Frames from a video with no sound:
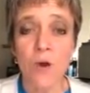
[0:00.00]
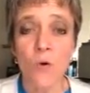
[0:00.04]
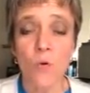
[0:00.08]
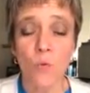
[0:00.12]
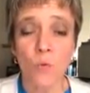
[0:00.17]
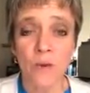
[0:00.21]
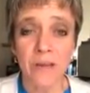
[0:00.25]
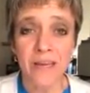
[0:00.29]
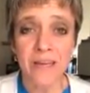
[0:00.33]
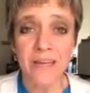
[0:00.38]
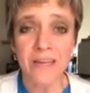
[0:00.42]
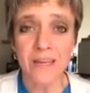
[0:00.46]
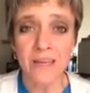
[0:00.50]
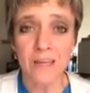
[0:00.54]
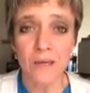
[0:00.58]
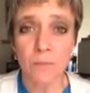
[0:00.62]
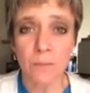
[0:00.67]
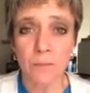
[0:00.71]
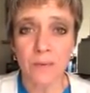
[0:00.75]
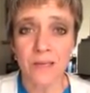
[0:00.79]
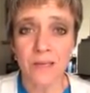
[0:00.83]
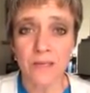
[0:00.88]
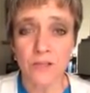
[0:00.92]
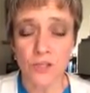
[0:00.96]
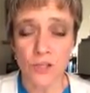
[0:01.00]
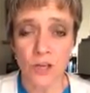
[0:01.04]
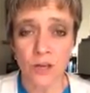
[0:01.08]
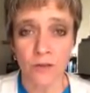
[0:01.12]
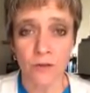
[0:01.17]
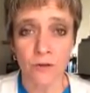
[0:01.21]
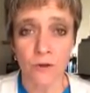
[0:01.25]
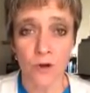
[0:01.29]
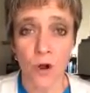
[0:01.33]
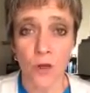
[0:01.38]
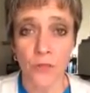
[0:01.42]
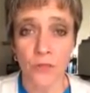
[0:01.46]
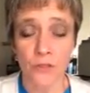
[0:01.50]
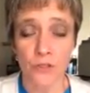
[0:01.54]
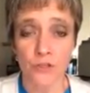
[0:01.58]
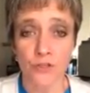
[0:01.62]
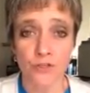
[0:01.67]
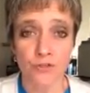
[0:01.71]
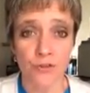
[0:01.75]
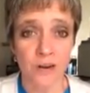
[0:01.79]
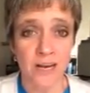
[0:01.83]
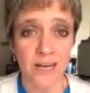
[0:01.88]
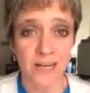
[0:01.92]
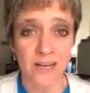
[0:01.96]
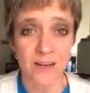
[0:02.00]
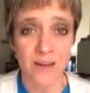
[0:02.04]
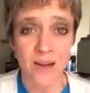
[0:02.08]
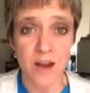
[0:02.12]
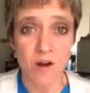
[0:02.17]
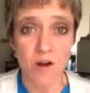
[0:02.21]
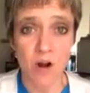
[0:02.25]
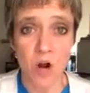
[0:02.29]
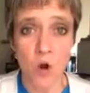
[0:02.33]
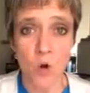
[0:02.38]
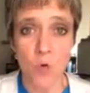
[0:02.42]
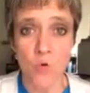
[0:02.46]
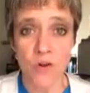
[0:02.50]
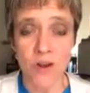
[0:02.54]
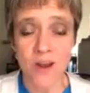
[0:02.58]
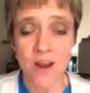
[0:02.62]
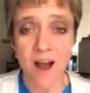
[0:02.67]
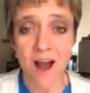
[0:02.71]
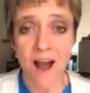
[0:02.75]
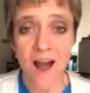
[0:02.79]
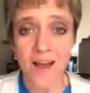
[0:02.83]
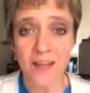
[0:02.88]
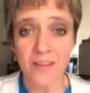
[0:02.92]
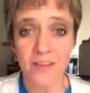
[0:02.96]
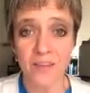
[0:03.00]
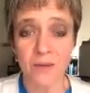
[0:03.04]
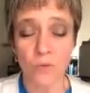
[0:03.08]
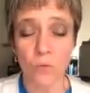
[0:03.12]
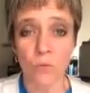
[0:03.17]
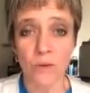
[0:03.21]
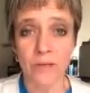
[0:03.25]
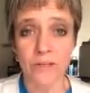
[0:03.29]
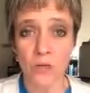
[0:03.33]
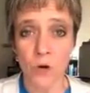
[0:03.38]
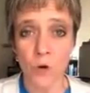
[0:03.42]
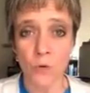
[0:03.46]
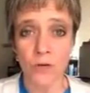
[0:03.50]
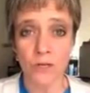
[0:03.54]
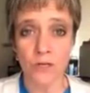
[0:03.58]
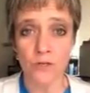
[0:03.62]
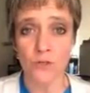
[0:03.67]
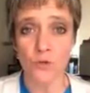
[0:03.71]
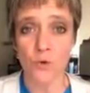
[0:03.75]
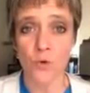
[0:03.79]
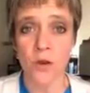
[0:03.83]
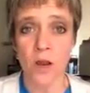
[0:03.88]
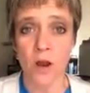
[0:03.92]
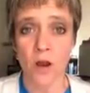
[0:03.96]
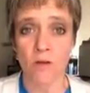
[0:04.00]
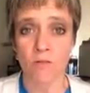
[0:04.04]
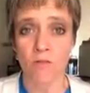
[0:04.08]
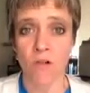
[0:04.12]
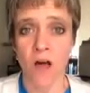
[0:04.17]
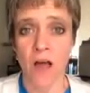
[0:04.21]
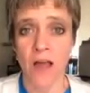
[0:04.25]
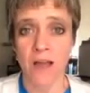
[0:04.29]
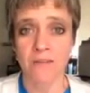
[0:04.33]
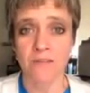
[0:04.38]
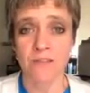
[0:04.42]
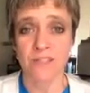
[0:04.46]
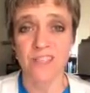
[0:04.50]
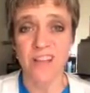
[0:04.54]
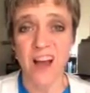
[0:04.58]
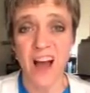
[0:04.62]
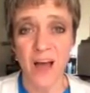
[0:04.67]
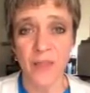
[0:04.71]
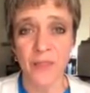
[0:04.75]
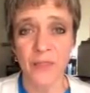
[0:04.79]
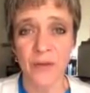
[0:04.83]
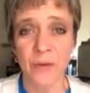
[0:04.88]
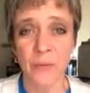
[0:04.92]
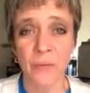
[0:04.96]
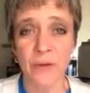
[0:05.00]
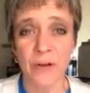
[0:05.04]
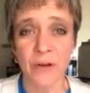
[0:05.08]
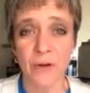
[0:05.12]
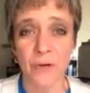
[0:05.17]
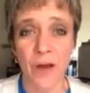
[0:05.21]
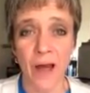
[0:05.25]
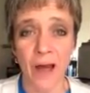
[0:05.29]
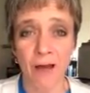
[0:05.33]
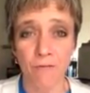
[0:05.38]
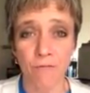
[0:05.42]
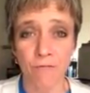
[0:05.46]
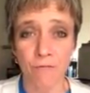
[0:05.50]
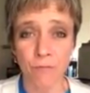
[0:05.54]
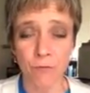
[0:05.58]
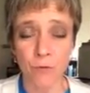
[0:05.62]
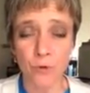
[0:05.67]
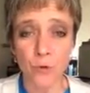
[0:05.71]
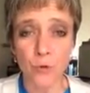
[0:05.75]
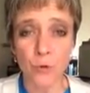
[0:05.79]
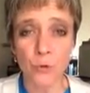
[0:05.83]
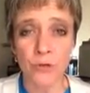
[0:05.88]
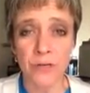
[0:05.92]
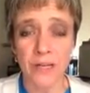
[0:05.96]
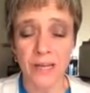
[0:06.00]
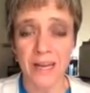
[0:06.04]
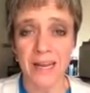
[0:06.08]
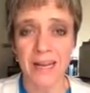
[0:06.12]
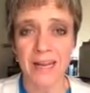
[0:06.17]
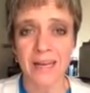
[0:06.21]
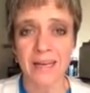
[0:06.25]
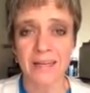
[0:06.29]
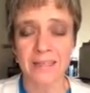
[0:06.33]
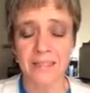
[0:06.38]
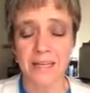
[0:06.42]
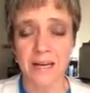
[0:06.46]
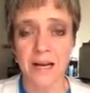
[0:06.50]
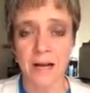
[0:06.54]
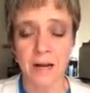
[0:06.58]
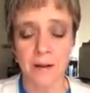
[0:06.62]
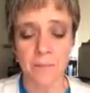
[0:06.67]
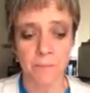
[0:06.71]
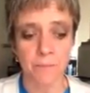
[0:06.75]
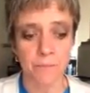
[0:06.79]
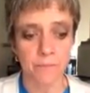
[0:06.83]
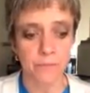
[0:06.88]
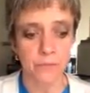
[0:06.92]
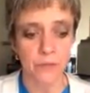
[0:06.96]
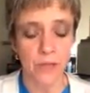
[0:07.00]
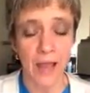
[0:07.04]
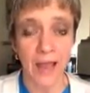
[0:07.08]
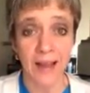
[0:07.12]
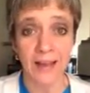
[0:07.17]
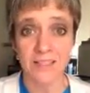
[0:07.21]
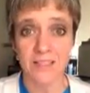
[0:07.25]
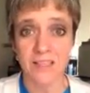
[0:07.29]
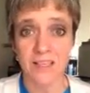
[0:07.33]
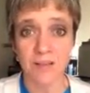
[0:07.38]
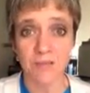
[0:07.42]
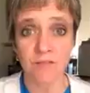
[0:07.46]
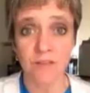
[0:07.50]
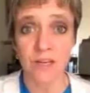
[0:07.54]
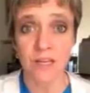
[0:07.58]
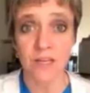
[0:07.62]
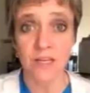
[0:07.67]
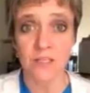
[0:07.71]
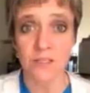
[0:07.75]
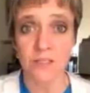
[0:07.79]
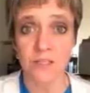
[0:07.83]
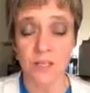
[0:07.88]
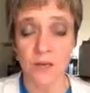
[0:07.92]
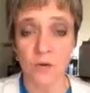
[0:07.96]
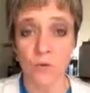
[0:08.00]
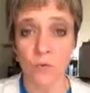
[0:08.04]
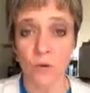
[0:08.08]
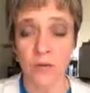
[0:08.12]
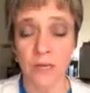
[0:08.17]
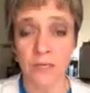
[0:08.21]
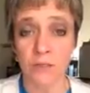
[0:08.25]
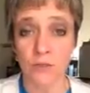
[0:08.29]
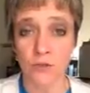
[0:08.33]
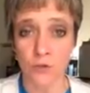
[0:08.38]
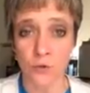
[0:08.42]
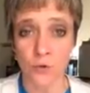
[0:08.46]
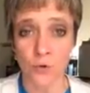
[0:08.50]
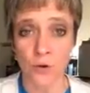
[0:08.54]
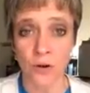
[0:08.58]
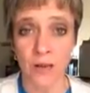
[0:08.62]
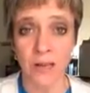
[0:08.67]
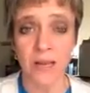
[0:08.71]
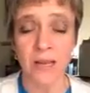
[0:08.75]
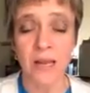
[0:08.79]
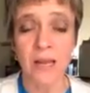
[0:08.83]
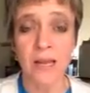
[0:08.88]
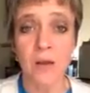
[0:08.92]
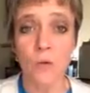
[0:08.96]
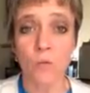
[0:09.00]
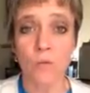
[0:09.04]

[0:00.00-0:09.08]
We keep each other on the straight and narrow. Not that we don't enjoy our lives, not that we don't have food and activities that we enjoy.